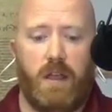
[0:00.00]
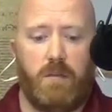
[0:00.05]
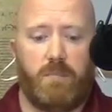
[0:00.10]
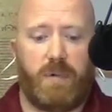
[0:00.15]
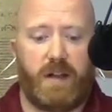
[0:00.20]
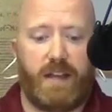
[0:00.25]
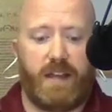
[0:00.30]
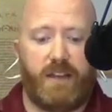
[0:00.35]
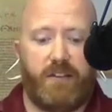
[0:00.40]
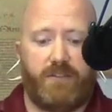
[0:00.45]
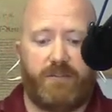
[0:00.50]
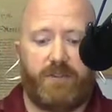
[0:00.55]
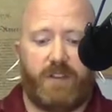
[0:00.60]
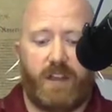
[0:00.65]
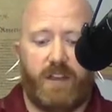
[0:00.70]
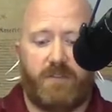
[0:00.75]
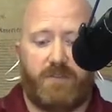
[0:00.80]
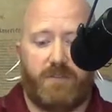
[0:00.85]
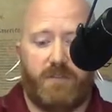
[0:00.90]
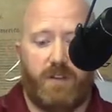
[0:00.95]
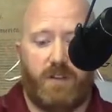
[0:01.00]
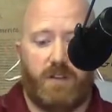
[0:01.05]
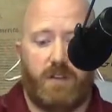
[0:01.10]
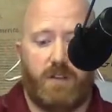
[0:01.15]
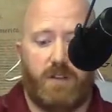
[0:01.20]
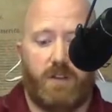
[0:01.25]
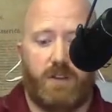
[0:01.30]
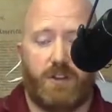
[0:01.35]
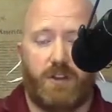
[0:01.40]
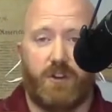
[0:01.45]
But if
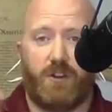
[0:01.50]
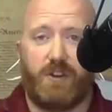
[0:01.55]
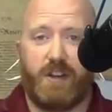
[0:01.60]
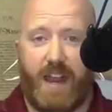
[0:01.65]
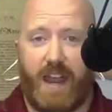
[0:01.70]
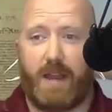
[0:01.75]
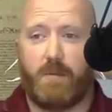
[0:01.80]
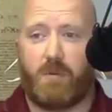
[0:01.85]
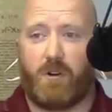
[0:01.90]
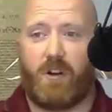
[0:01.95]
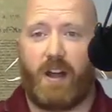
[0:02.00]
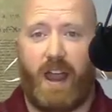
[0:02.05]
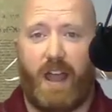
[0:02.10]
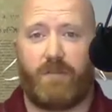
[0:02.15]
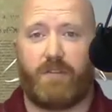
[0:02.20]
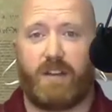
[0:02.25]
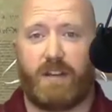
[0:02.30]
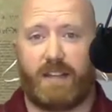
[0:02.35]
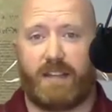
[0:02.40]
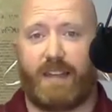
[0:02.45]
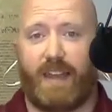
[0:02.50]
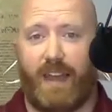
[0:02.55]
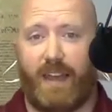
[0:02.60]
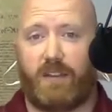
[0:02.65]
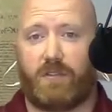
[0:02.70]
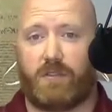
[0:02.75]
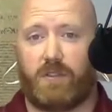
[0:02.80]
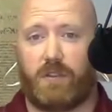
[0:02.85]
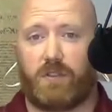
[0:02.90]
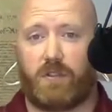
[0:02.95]
your neighbor having a
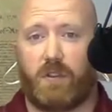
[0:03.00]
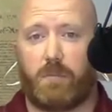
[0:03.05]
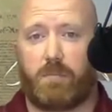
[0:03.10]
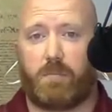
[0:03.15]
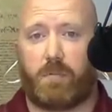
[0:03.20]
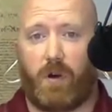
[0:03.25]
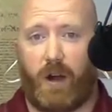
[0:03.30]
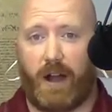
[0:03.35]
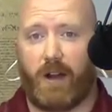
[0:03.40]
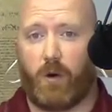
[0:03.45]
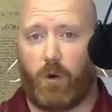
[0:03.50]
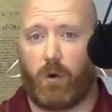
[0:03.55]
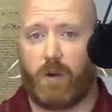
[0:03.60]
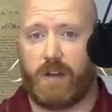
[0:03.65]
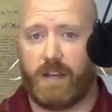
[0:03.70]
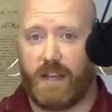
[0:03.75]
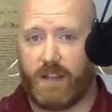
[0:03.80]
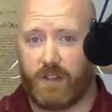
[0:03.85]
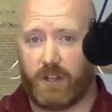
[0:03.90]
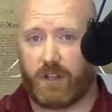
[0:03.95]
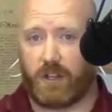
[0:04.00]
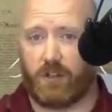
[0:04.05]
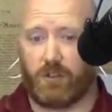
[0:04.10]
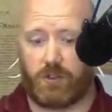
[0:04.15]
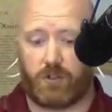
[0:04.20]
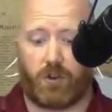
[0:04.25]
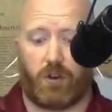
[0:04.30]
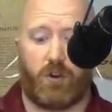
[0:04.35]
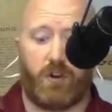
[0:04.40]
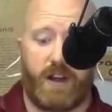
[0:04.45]
guest is the priority and the
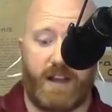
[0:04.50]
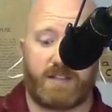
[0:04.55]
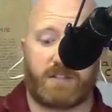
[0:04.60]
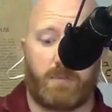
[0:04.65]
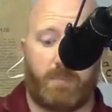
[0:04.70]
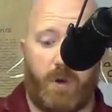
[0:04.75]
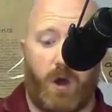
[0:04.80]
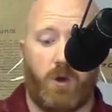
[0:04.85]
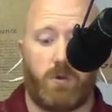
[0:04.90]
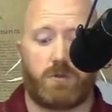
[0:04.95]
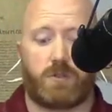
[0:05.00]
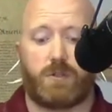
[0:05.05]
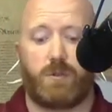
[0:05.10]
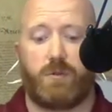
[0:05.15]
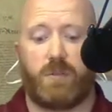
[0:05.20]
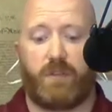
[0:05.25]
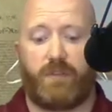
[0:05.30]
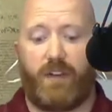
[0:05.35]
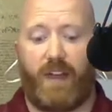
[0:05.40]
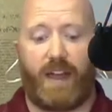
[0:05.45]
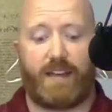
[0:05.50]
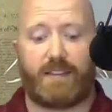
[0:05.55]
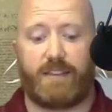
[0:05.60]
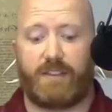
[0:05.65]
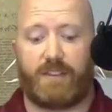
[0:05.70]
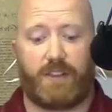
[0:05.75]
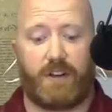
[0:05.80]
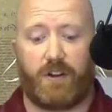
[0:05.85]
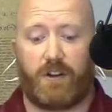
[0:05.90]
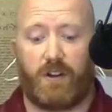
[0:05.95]
concern, as opposed to the fact
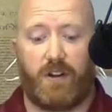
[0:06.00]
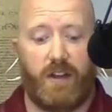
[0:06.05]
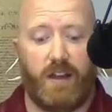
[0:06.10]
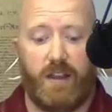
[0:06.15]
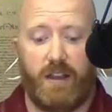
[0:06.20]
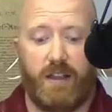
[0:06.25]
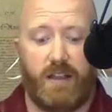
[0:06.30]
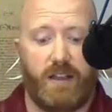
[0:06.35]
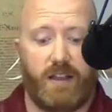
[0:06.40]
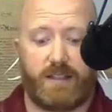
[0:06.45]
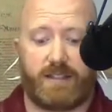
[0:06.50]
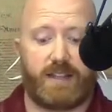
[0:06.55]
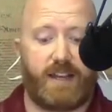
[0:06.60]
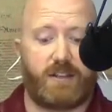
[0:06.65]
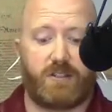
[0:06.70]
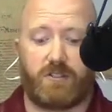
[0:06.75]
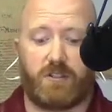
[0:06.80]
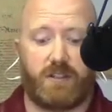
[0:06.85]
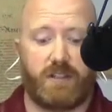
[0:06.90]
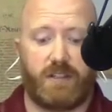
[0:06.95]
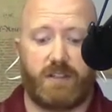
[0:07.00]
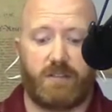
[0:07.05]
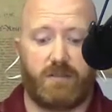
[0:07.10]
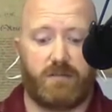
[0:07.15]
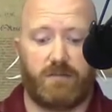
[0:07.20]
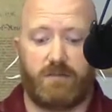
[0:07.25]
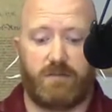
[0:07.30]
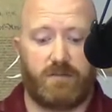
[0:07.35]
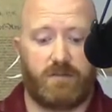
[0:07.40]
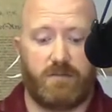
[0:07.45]
that they're essentially
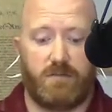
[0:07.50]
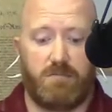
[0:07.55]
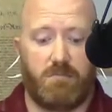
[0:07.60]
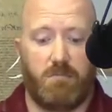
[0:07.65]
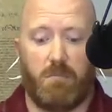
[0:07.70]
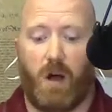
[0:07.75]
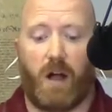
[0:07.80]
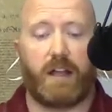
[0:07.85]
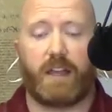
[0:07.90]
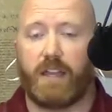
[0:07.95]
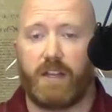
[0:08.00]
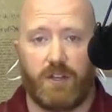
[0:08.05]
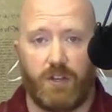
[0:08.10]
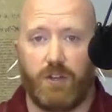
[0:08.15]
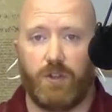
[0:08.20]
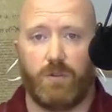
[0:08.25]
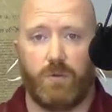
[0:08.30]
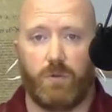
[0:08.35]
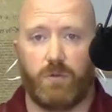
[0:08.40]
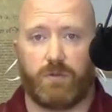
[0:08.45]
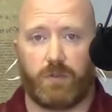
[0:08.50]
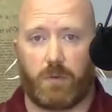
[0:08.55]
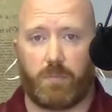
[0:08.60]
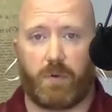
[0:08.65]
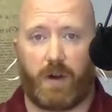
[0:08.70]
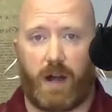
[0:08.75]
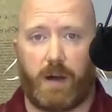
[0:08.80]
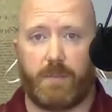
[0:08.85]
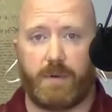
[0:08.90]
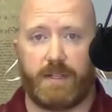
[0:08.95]
mugging you for
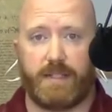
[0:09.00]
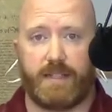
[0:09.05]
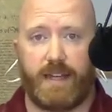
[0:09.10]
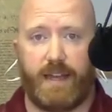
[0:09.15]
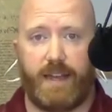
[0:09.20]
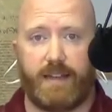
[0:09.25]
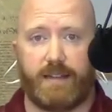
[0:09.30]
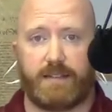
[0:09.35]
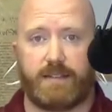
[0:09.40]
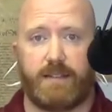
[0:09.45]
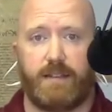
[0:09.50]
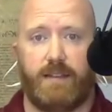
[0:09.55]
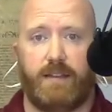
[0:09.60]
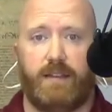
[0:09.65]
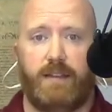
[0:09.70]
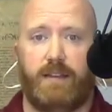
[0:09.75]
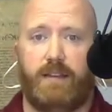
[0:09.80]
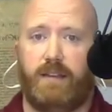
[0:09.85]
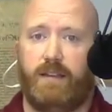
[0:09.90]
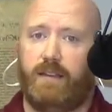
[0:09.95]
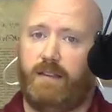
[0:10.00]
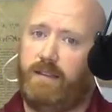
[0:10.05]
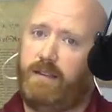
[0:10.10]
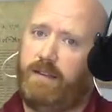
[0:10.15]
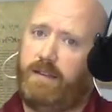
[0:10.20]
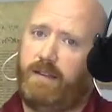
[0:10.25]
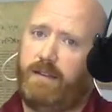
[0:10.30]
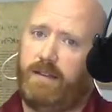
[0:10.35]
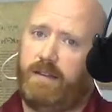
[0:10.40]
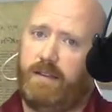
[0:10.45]
property tax,
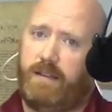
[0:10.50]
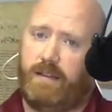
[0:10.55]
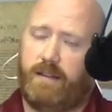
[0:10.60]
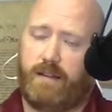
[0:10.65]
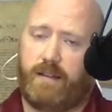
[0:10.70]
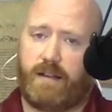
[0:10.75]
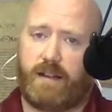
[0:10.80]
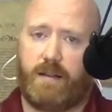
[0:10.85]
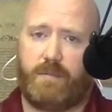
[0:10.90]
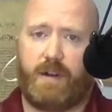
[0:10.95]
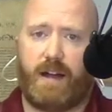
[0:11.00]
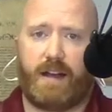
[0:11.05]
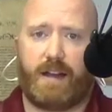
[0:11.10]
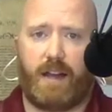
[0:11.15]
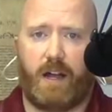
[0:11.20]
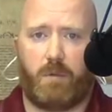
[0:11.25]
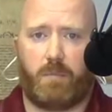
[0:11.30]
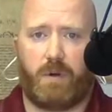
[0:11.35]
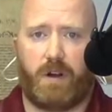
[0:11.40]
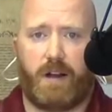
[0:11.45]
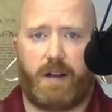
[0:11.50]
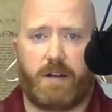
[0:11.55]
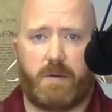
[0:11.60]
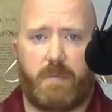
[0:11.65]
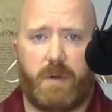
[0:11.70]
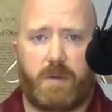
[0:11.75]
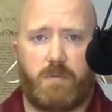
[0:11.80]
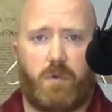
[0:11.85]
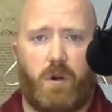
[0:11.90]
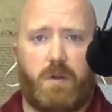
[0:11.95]
come on now, put on your
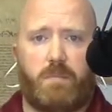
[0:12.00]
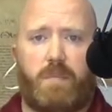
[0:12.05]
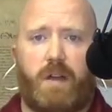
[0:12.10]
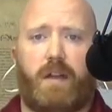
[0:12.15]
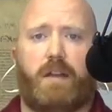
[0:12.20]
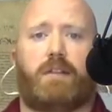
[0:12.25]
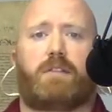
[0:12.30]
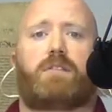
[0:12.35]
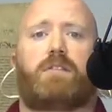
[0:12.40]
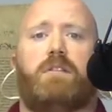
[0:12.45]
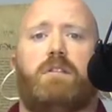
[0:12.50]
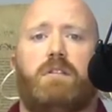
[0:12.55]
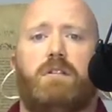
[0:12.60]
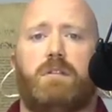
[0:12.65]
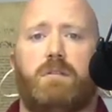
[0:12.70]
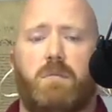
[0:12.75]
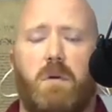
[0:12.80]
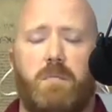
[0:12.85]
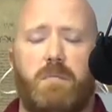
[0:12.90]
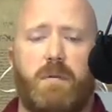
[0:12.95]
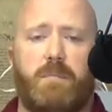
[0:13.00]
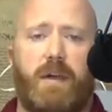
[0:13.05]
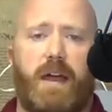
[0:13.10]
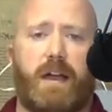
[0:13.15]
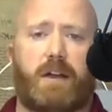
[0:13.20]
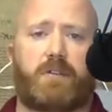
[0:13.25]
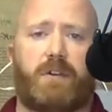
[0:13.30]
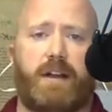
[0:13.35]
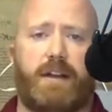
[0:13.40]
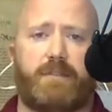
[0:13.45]
big boy pants. We'll be
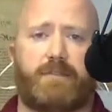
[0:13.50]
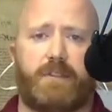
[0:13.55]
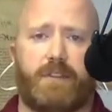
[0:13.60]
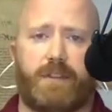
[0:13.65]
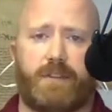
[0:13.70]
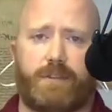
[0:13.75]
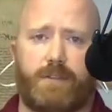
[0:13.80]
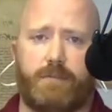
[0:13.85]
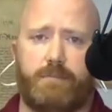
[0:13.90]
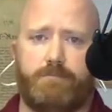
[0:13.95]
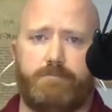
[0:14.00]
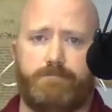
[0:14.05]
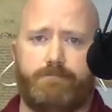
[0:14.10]
back right after this.